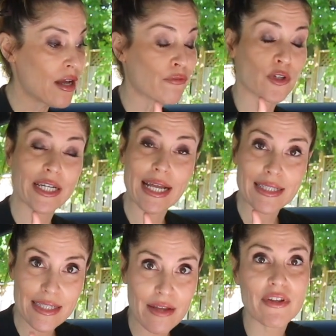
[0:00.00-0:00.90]
For
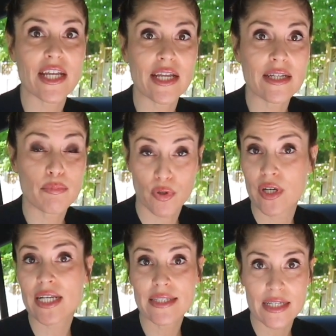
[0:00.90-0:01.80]
connectivity,
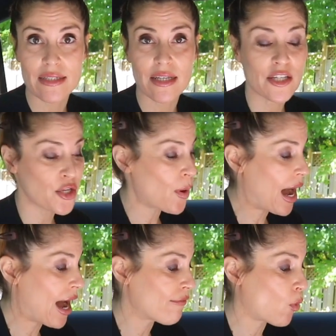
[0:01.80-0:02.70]
pretty decent. You
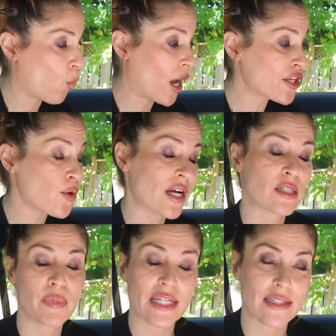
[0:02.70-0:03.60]
have 1
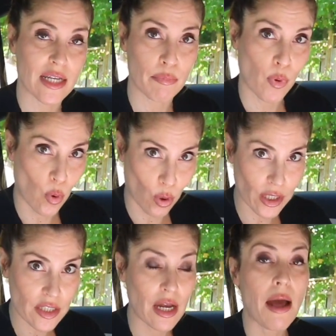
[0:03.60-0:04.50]
USB-C
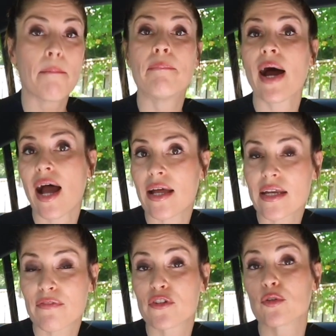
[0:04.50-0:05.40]
port,
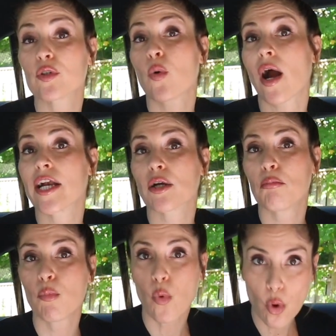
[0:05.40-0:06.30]
but if you require
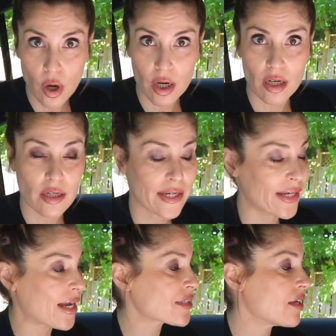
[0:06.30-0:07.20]
more
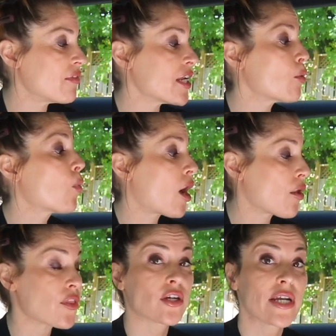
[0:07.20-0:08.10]
connectivity,
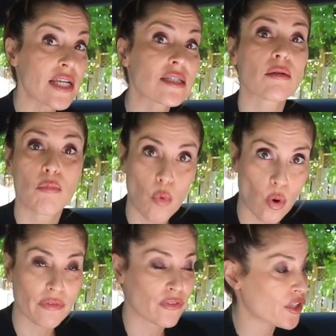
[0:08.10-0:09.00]
well, there is
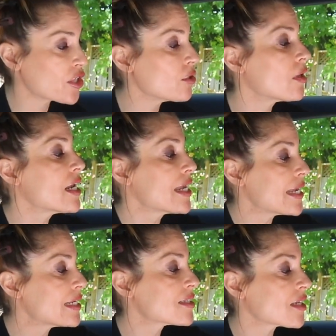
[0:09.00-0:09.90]
more for you
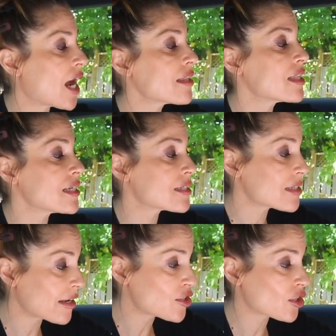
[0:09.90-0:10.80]
inside the
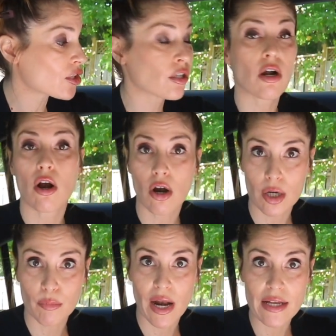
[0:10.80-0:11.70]
center
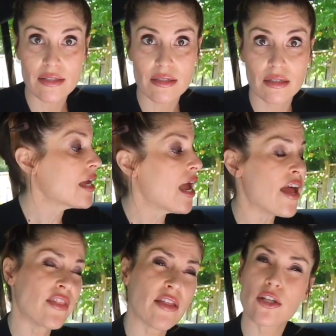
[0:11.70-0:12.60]
armrest.
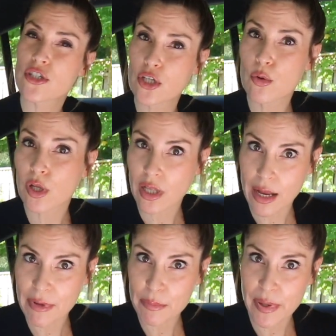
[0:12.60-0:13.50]
And then there's no
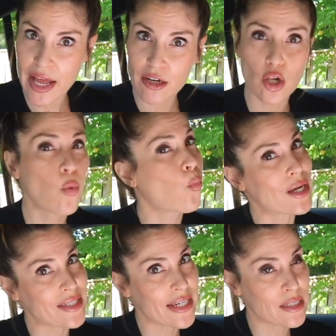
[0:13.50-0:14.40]
climate panel,
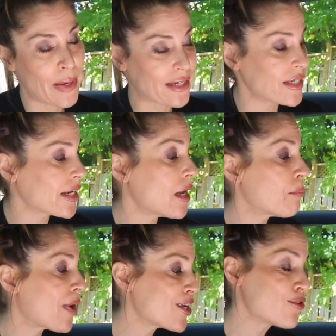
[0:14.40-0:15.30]
wasn't expecting it,
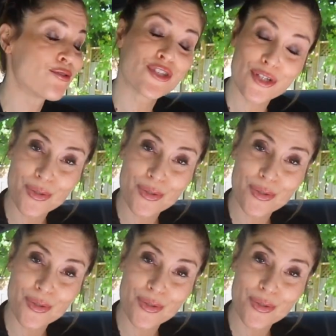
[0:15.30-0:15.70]
but you do